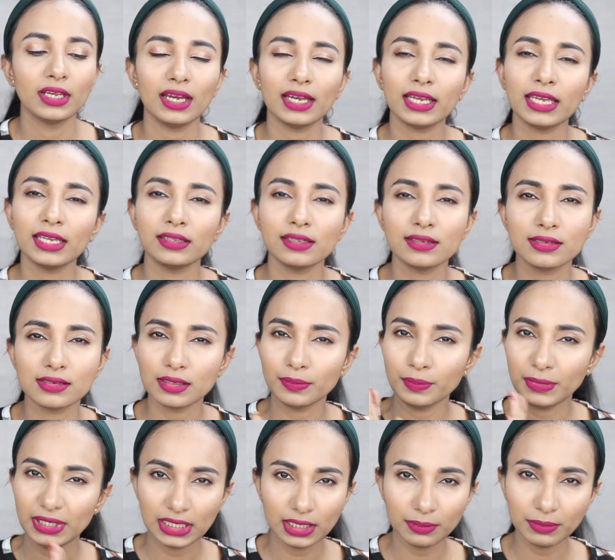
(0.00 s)
Again, this is a
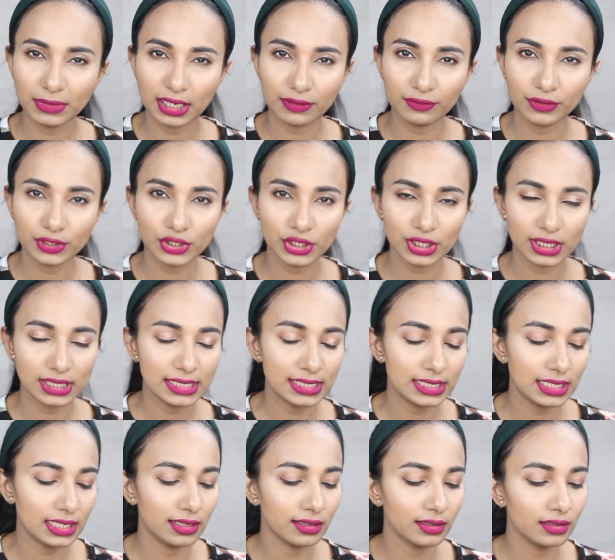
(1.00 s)
medium coverage
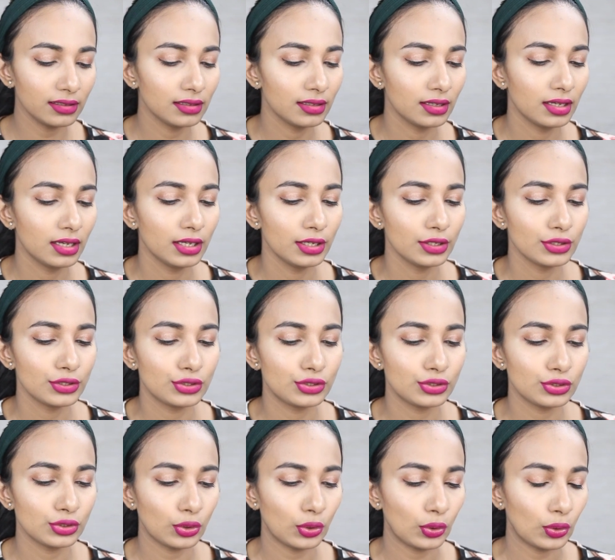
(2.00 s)
concealer.
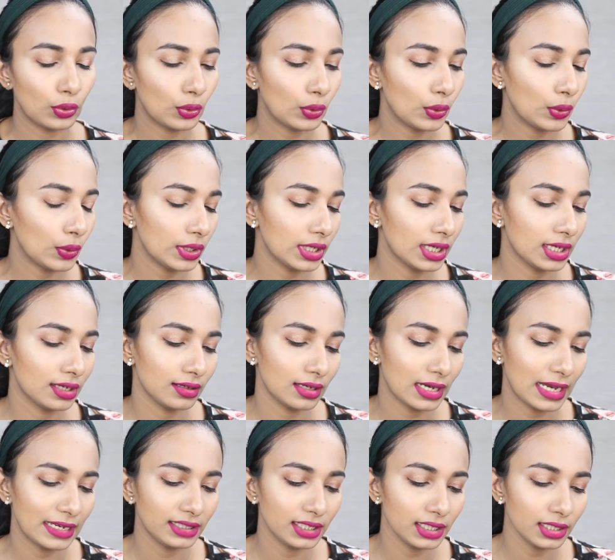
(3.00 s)
So
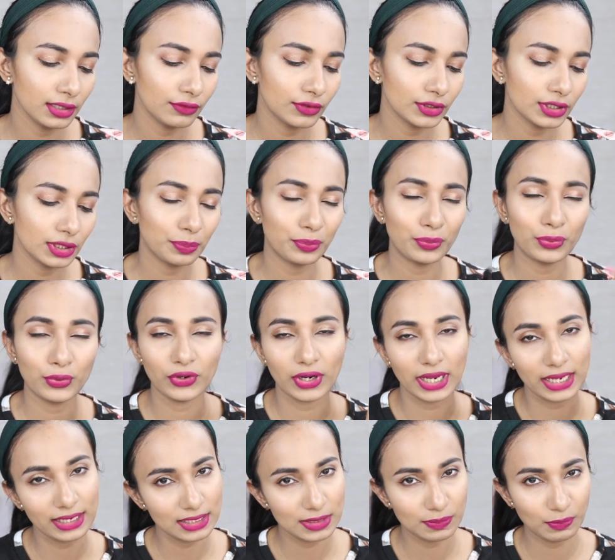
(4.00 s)
I think for the
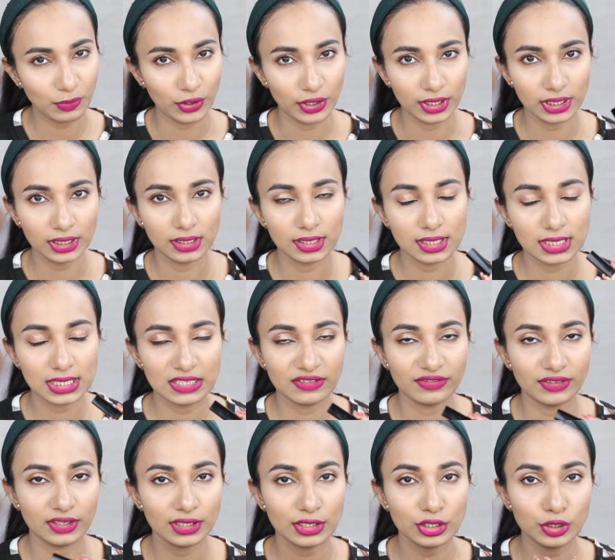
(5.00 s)
price point
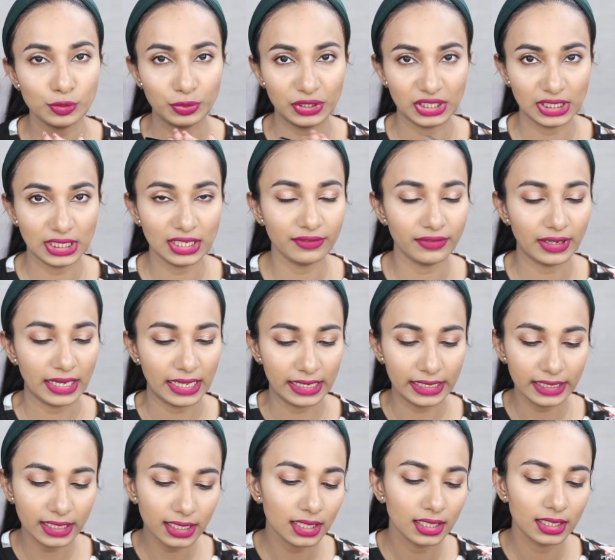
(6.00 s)
this works pretty
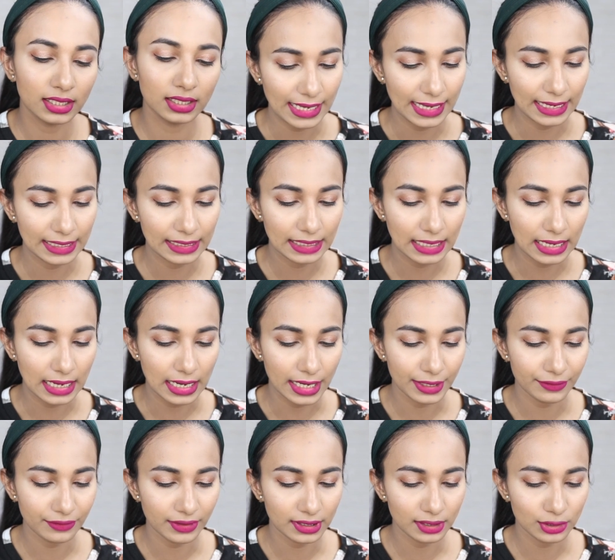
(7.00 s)
well, and
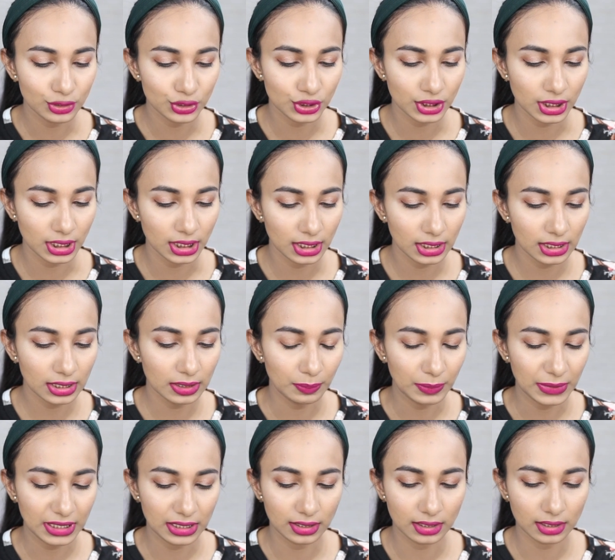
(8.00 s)
I wear the shade
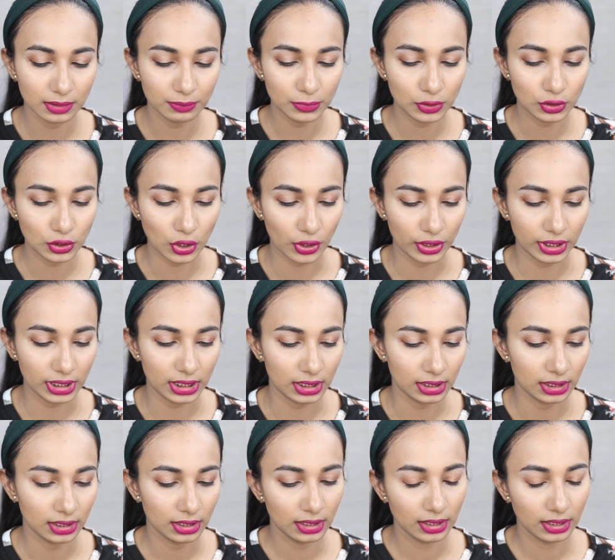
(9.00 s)
medium tawny.